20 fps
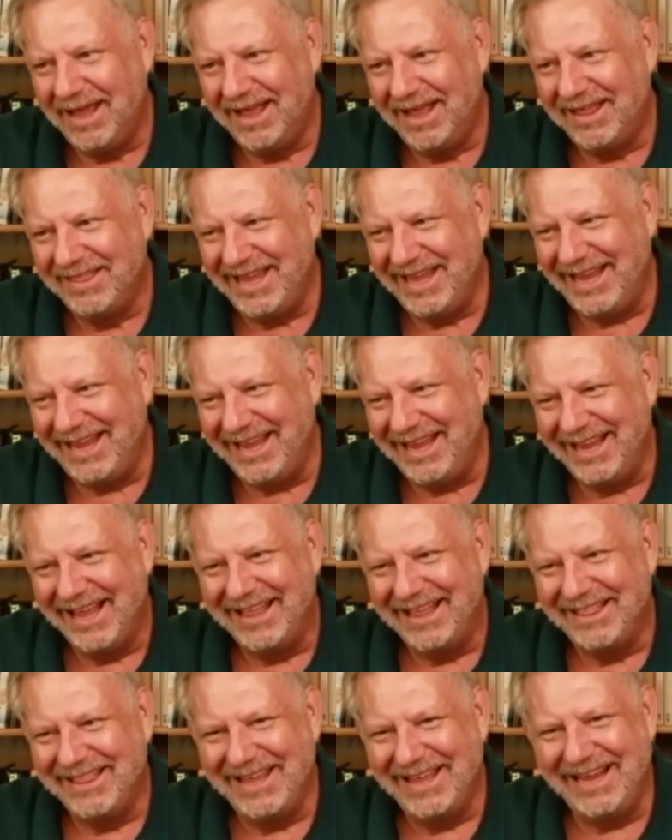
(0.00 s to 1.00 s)

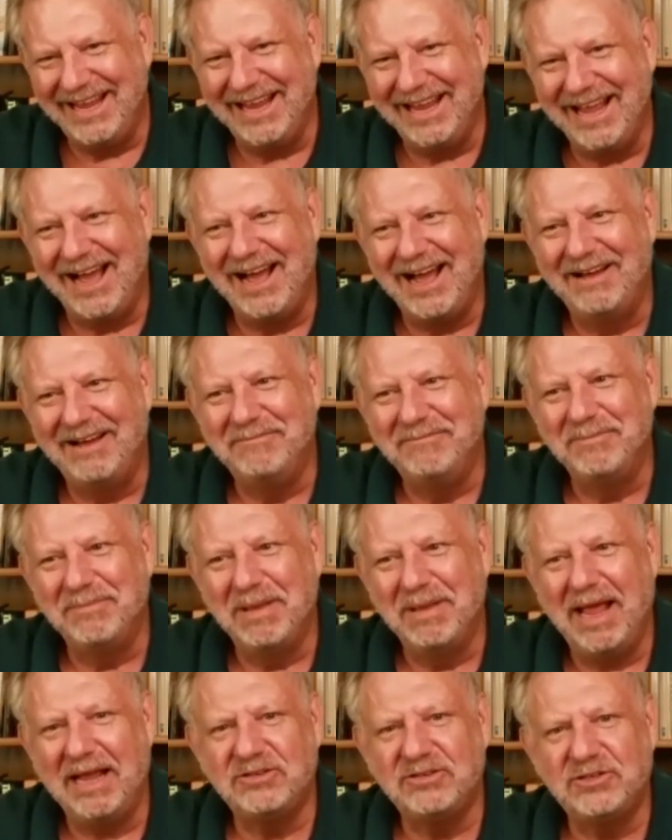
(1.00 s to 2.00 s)
the
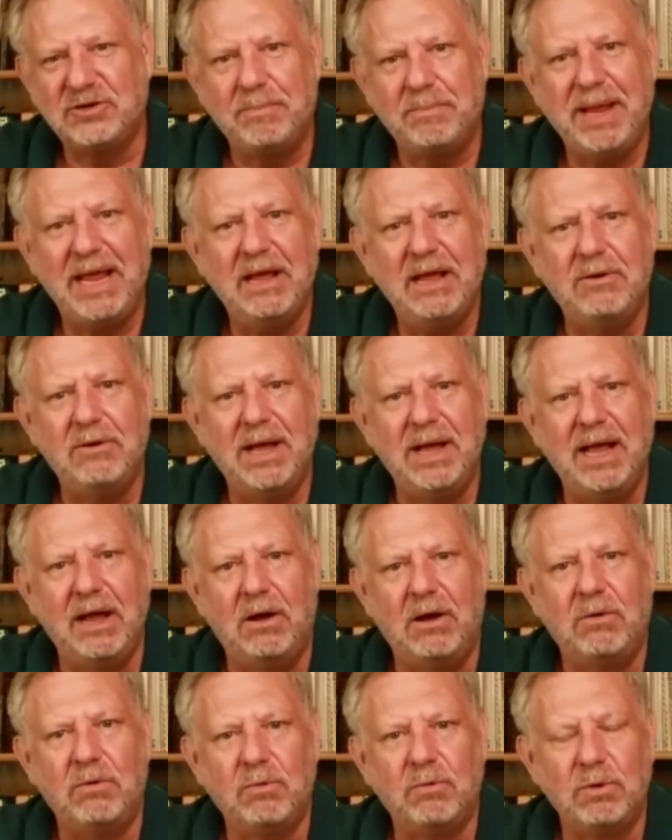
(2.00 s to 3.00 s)
extra pale
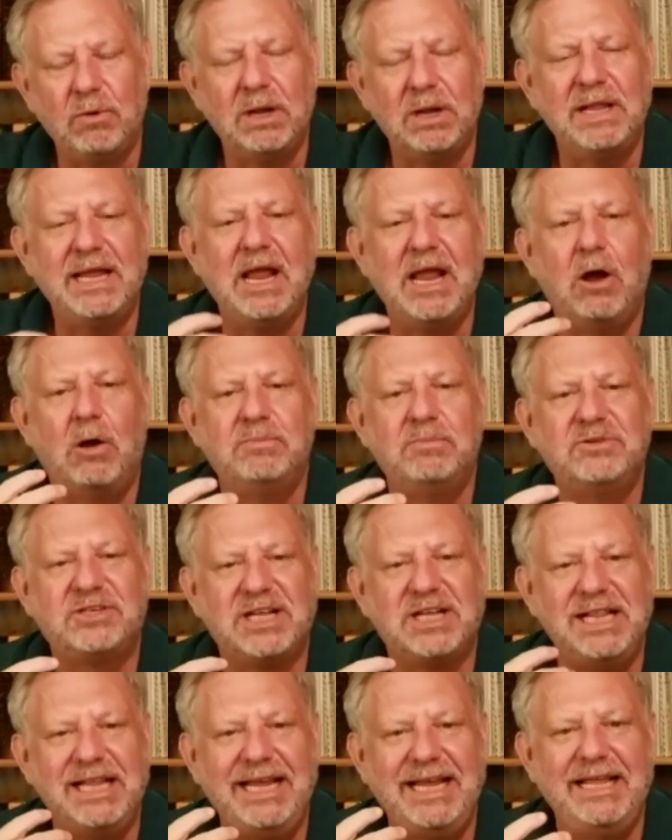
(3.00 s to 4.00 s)
ale really helps
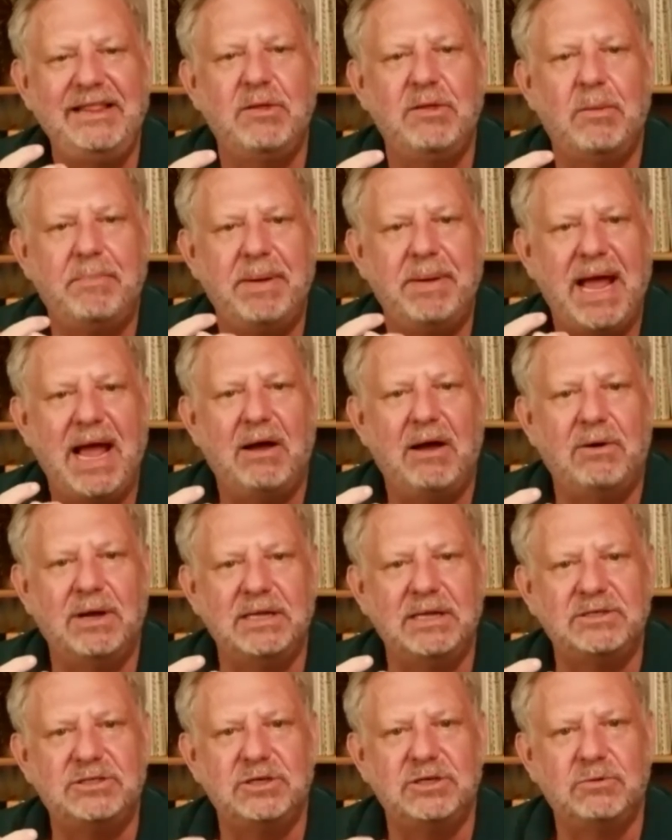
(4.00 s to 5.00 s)
clean the
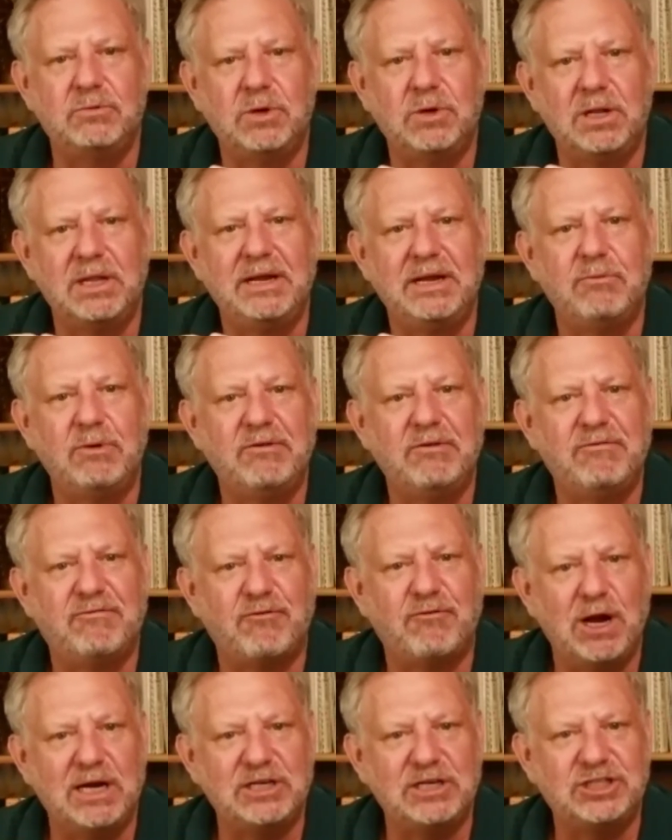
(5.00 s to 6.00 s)
palate to really
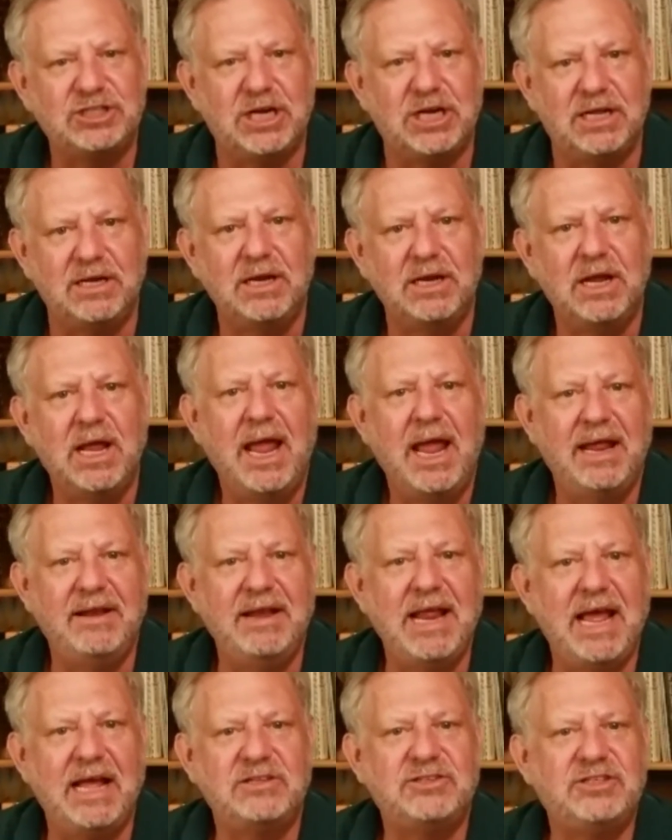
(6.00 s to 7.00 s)
refresh it, and
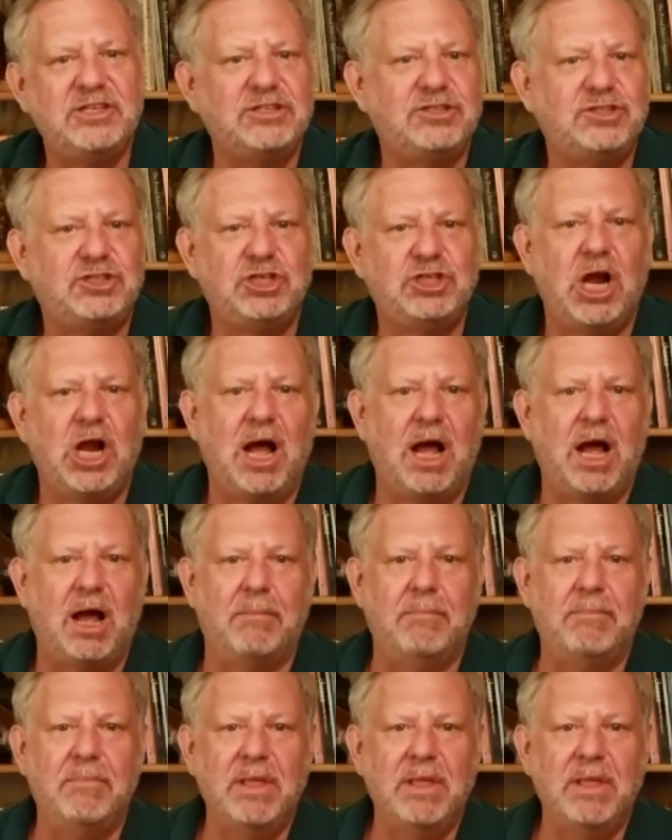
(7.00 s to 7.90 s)
that's its job.